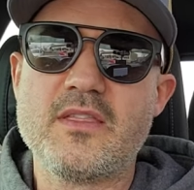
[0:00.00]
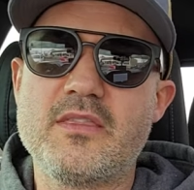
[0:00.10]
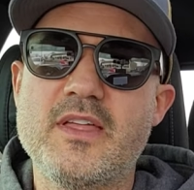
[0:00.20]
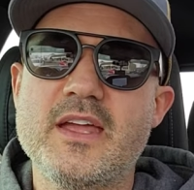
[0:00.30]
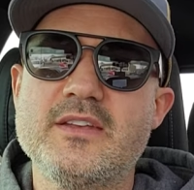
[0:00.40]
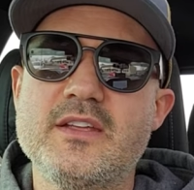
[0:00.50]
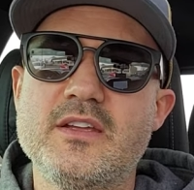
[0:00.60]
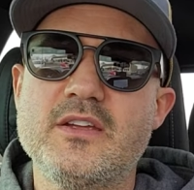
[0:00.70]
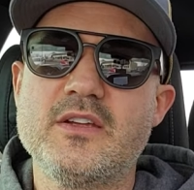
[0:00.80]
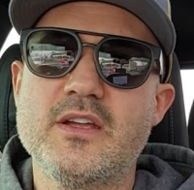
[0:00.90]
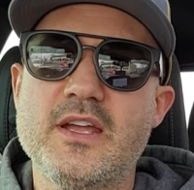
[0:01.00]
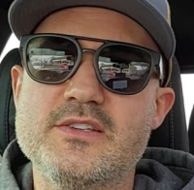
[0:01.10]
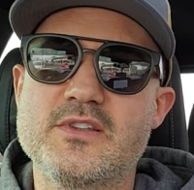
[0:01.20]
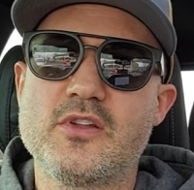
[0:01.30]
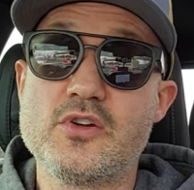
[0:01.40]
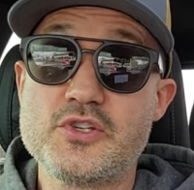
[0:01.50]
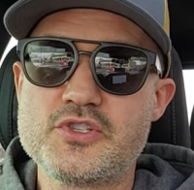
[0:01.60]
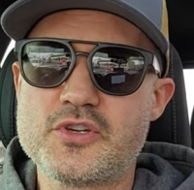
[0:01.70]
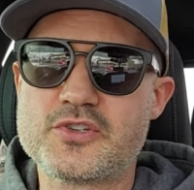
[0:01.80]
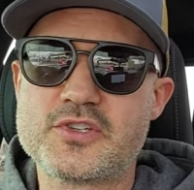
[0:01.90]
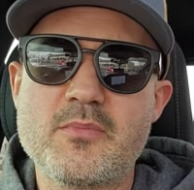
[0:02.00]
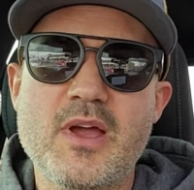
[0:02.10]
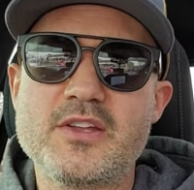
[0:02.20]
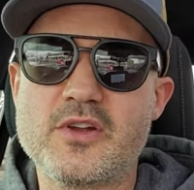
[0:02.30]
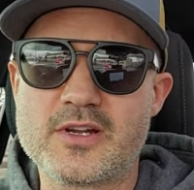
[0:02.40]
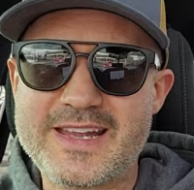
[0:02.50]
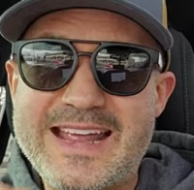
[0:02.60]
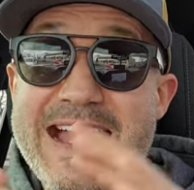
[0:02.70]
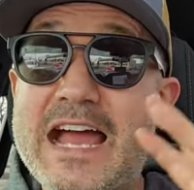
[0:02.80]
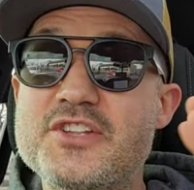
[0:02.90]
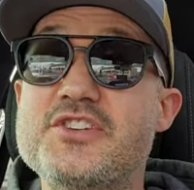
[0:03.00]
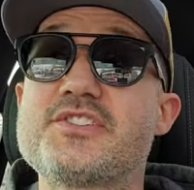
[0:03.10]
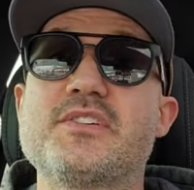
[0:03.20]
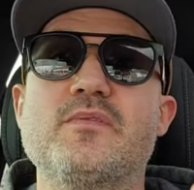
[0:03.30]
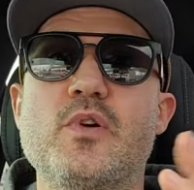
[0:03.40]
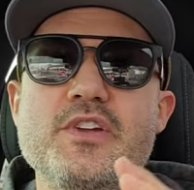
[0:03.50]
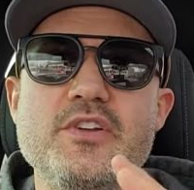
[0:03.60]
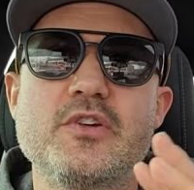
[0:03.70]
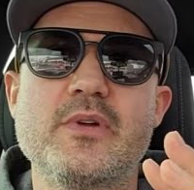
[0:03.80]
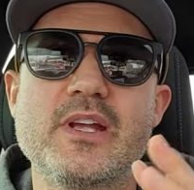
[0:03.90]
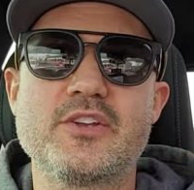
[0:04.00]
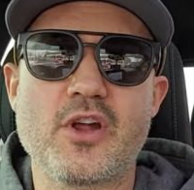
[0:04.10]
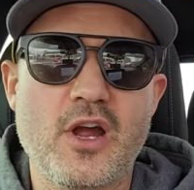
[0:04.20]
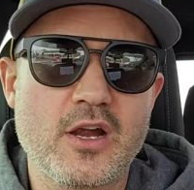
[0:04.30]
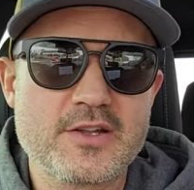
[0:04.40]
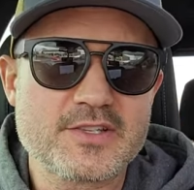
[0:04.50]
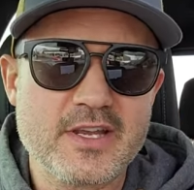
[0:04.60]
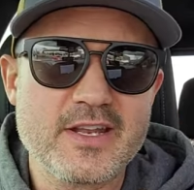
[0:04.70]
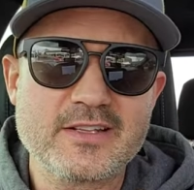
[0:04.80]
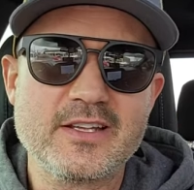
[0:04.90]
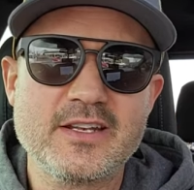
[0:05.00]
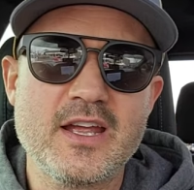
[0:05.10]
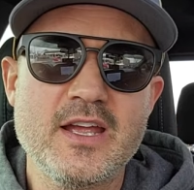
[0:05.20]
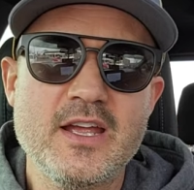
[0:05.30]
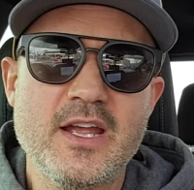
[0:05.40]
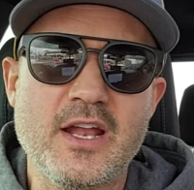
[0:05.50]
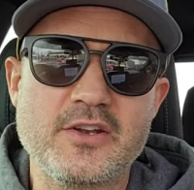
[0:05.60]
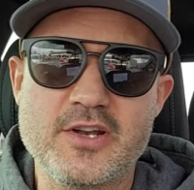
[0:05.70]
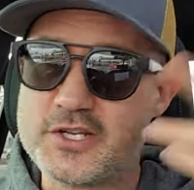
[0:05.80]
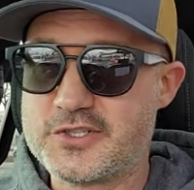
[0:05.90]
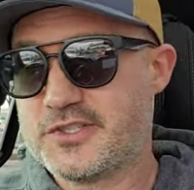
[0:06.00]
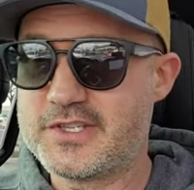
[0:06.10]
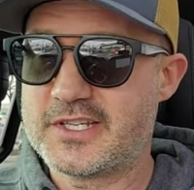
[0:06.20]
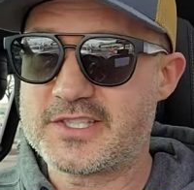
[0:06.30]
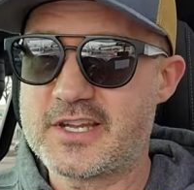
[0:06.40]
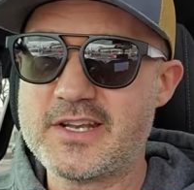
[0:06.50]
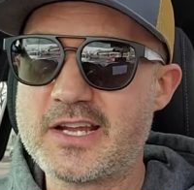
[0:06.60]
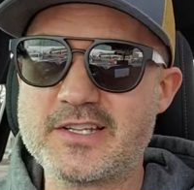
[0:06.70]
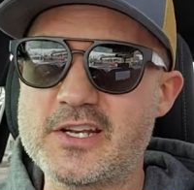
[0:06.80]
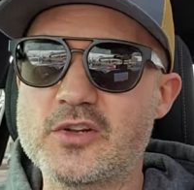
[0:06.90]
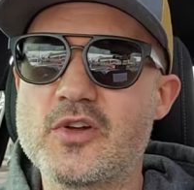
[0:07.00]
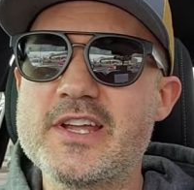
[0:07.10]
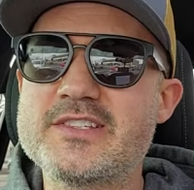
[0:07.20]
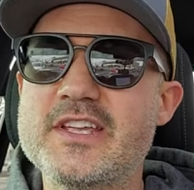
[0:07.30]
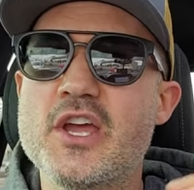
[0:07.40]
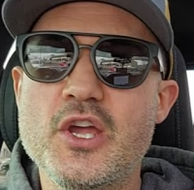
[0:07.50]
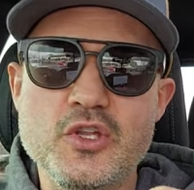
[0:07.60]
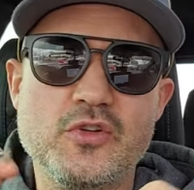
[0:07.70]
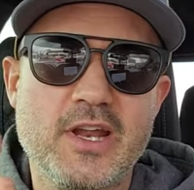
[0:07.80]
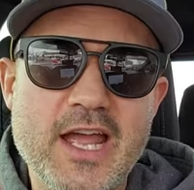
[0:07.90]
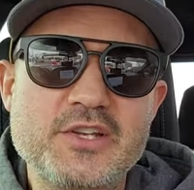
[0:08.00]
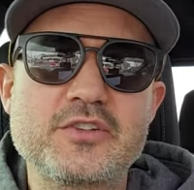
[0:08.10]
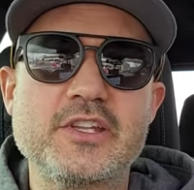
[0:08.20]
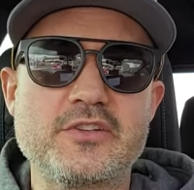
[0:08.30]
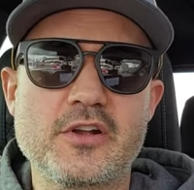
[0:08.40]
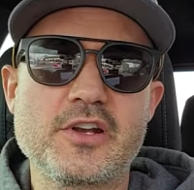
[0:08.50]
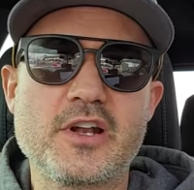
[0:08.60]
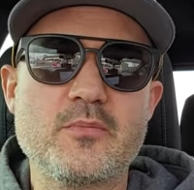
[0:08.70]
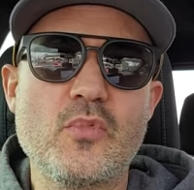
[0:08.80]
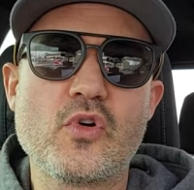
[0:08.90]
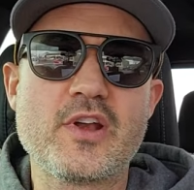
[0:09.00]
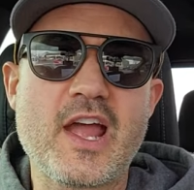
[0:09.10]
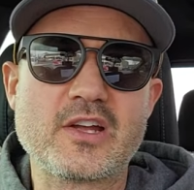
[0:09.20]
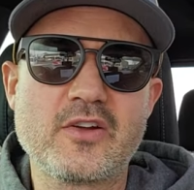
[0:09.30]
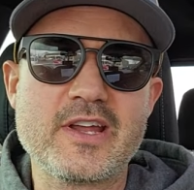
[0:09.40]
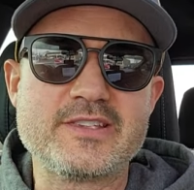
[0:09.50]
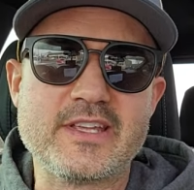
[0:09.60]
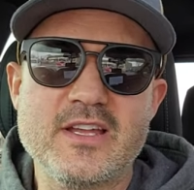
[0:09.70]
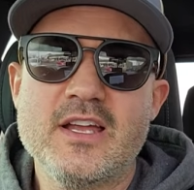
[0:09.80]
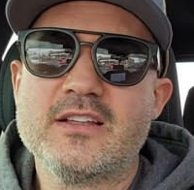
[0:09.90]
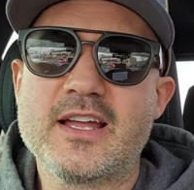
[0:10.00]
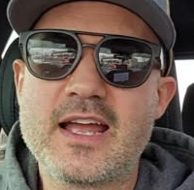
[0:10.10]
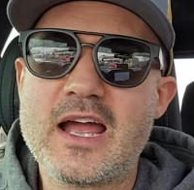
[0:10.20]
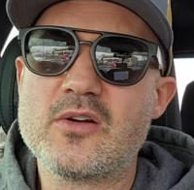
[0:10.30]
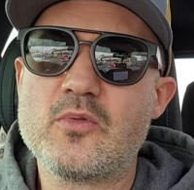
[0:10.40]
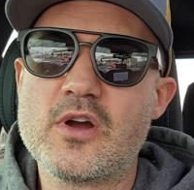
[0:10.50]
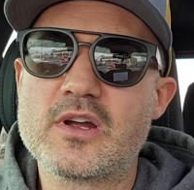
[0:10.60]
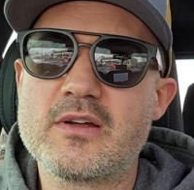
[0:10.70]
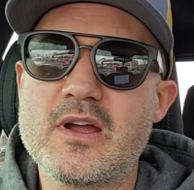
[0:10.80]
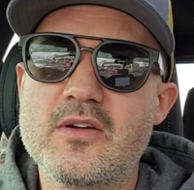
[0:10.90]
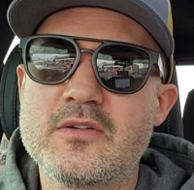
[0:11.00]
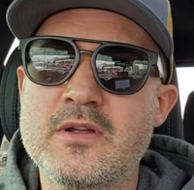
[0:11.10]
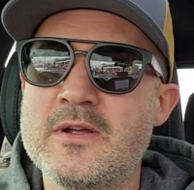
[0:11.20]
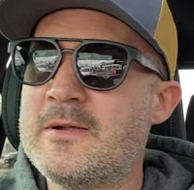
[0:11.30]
then as long as you're somehow you're conscious of what you're doing and your heart is connected, and you're not just disconnected and crazy, you can actually turn it up more and act crazy. Like I will walk around